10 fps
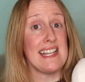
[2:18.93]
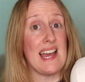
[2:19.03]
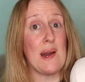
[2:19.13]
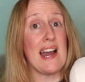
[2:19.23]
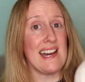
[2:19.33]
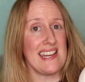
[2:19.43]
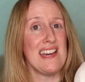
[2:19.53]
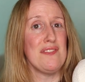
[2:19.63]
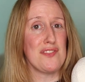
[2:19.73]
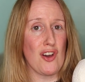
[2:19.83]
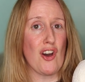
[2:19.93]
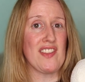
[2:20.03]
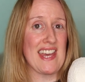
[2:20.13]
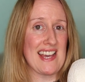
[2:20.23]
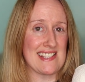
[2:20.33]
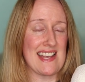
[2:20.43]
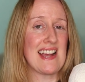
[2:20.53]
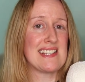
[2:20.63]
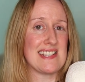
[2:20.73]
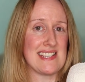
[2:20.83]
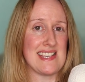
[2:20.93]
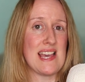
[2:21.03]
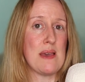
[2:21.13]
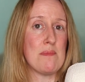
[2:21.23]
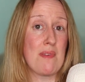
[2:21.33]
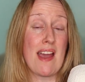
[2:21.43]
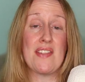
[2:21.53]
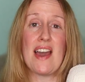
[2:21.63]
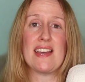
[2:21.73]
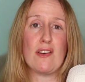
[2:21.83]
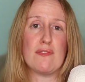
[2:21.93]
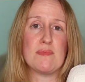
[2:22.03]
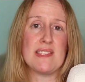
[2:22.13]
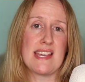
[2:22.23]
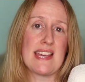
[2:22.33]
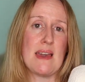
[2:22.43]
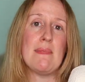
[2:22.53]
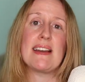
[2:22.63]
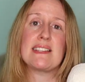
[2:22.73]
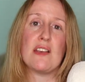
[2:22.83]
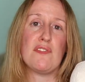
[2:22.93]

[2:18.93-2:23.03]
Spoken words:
Now I have got the exact same bra that I got from TK Maxx